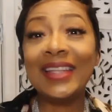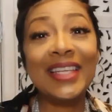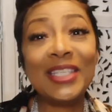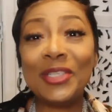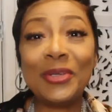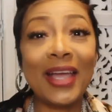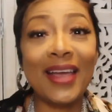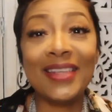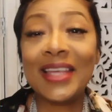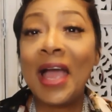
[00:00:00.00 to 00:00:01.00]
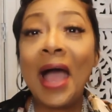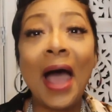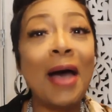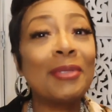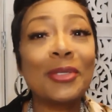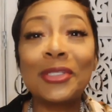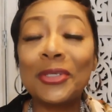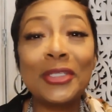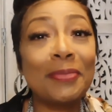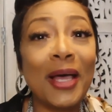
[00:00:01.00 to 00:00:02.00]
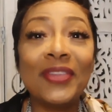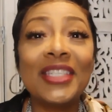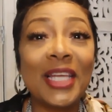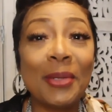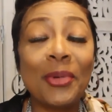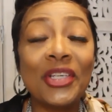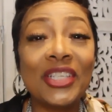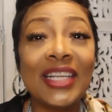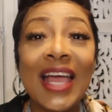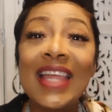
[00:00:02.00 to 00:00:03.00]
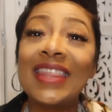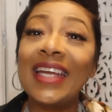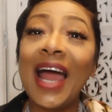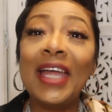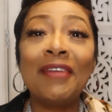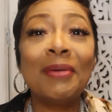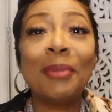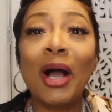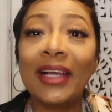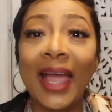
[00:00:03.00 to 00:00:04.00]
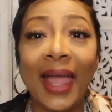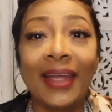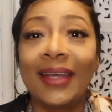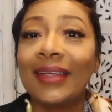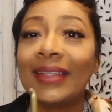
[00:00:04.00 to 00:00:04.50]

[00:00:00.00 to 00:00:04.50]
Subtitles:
Listen, you guys, I'm so serious about this celebration that I even bought cake.